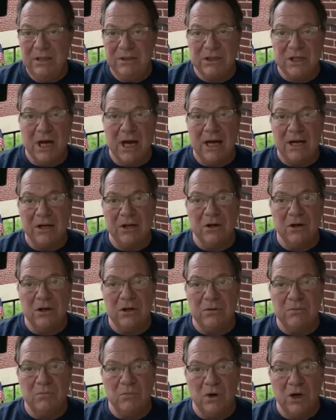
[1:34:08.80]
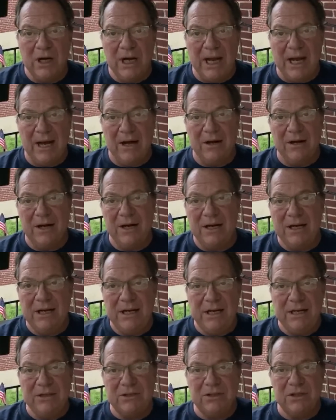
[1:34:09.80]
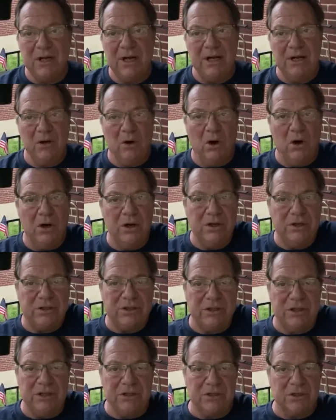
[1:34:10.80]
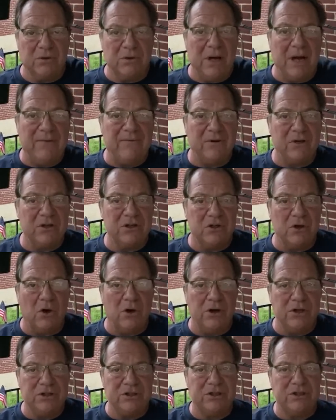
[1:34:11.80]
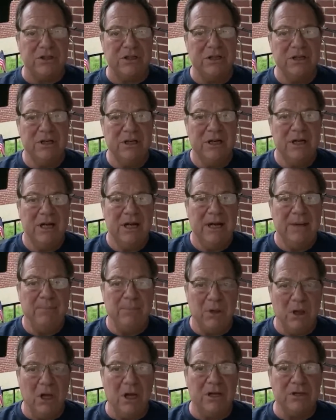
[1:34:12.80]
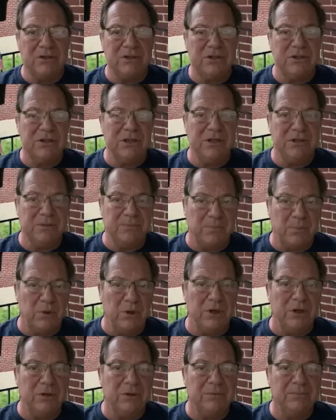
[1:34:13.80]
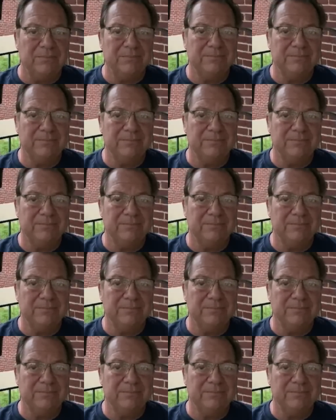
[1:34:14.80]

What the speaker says: got a good renown, and he's an artist. He's a graphics artist. Plus, he's a printer.